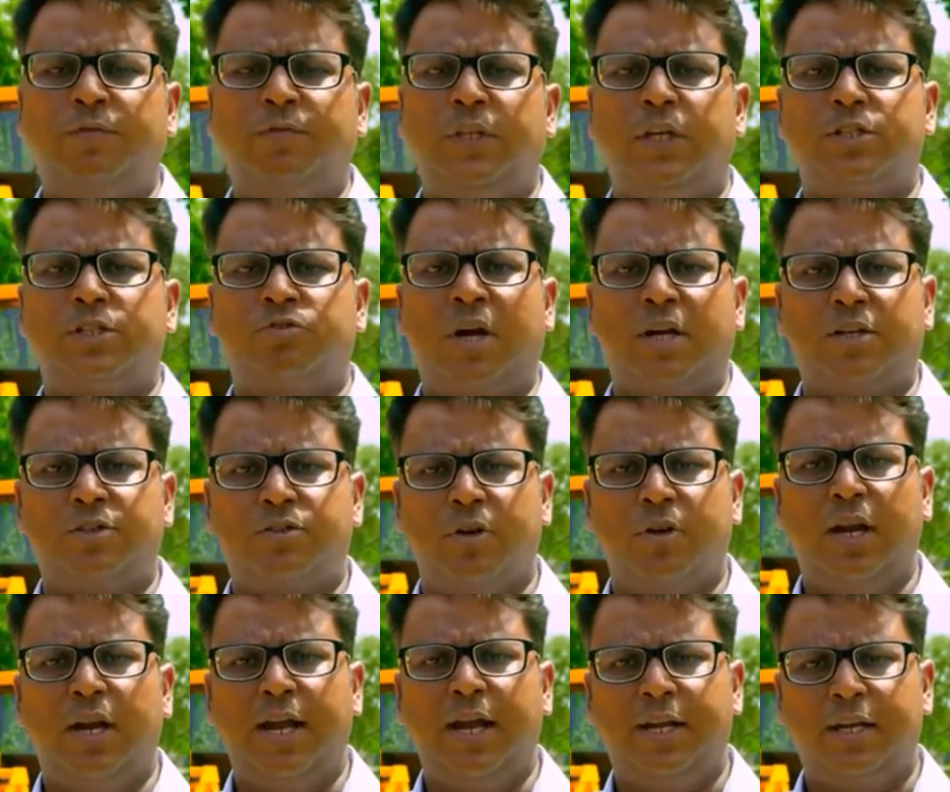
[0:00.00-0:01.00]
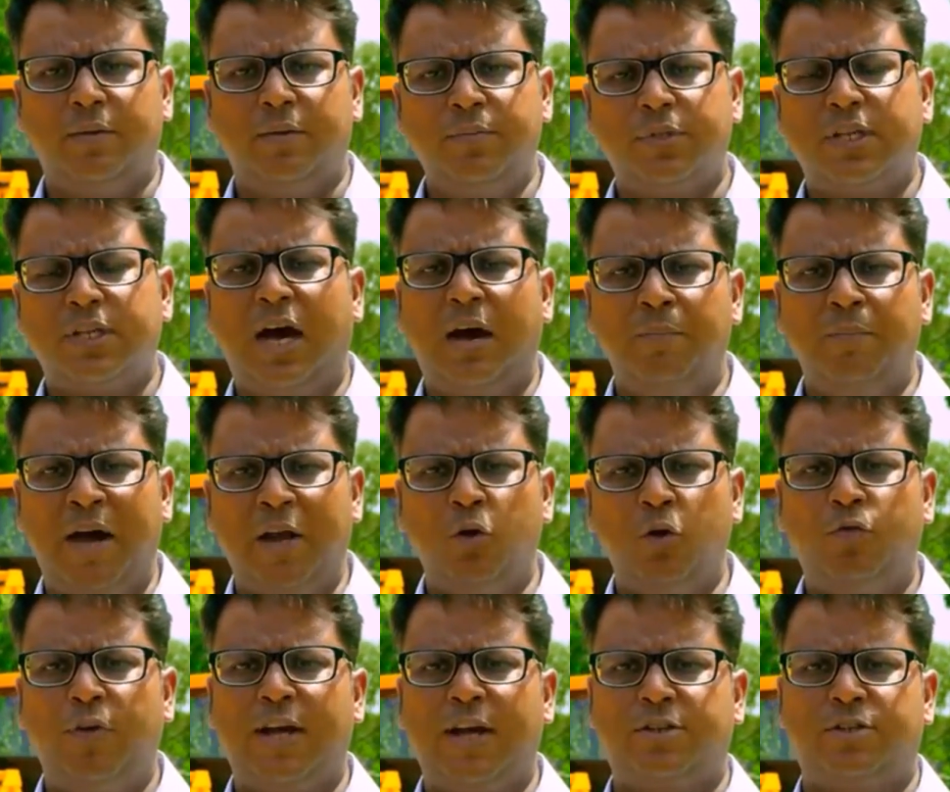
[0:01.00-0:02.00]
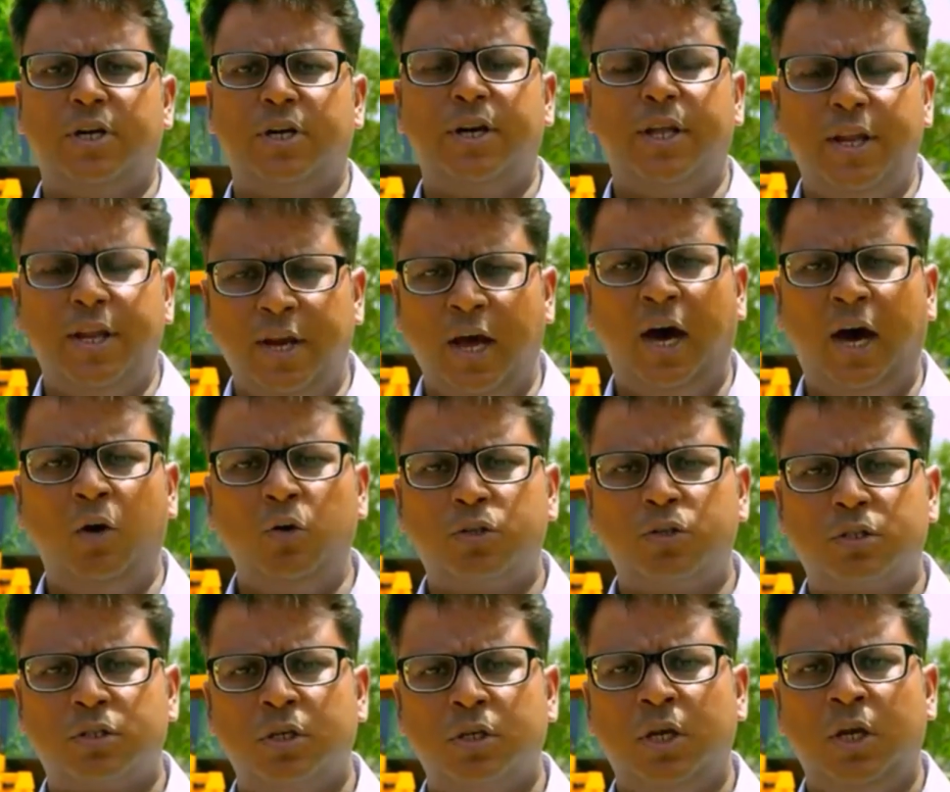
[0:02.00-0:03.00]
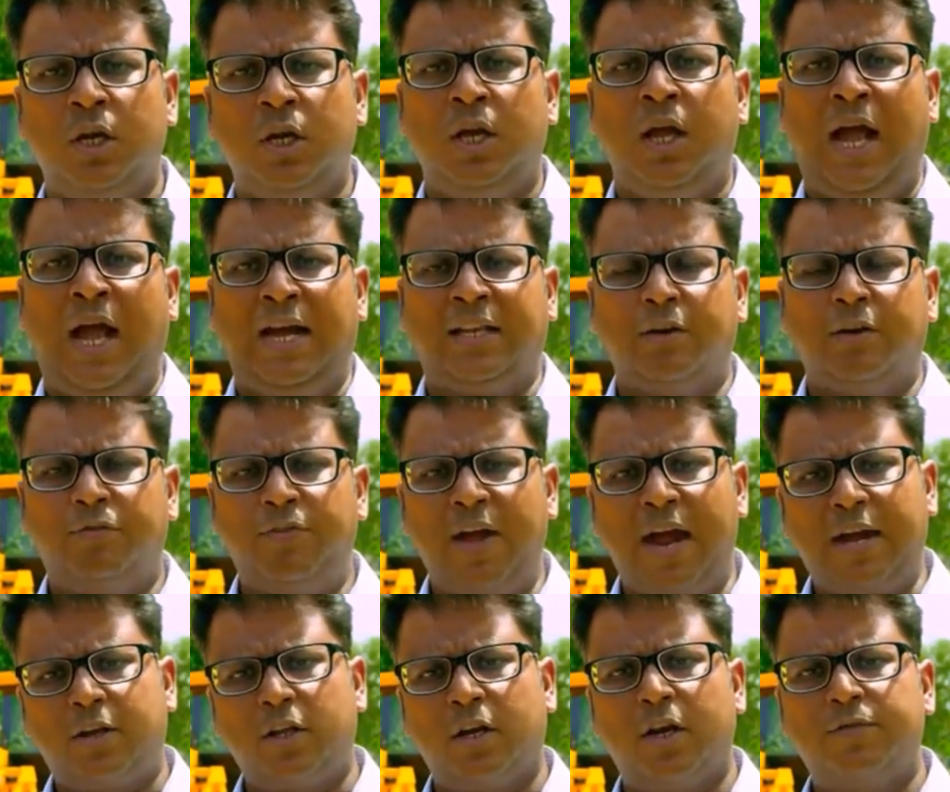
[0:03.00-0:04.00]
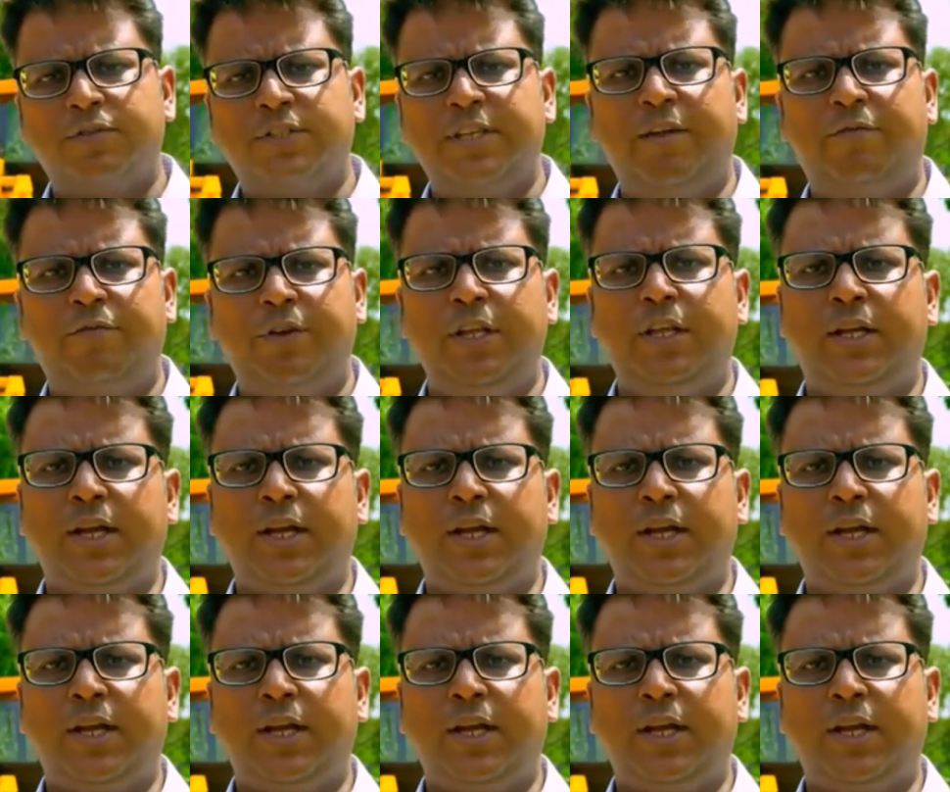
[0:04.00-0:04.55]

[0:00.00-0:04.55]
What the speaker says: of the structural items are manufactured in-house, and the factor of safety